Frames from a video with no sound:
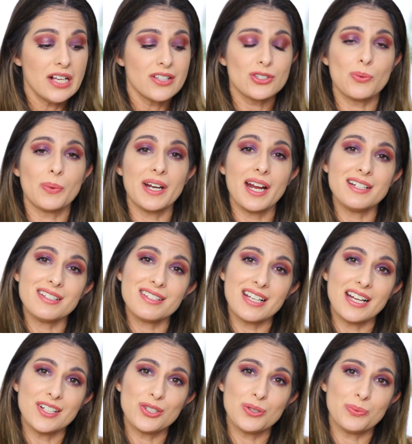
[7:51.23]
So when I
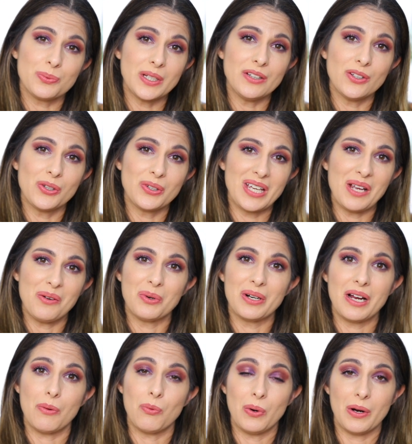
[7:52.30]
decided to relocate where,
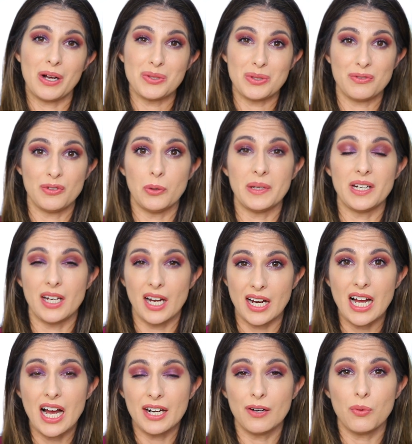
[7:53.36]
not, where I was filming and I
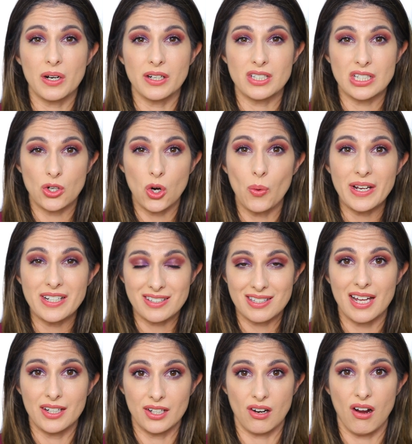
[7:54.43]
kind of wanted to go
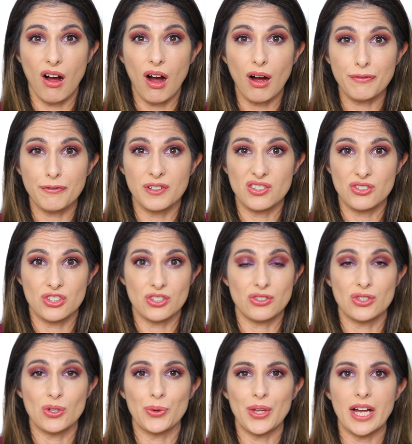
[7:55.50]
inside an office
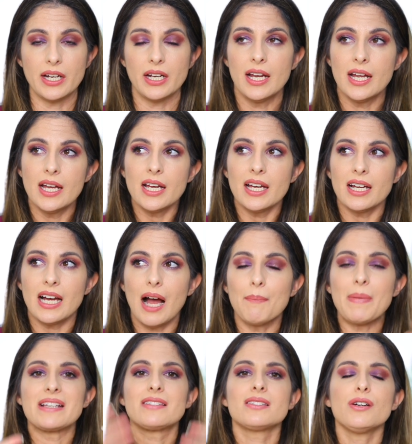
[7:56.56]
just so that
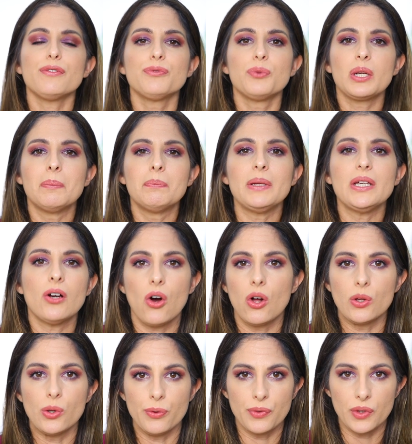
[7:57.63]
my stuff wouldn't be
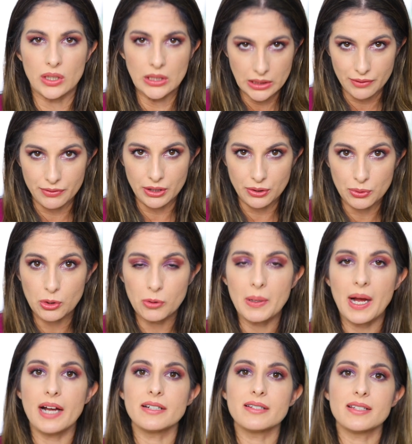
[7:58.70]
all over the living room.
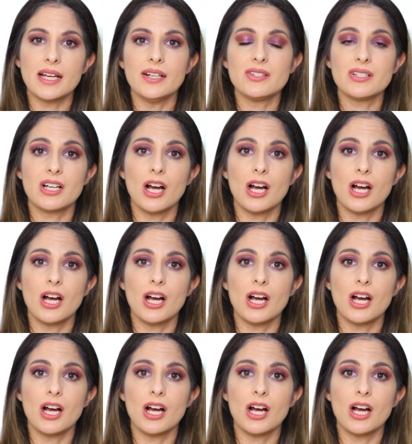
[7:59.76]
I decided to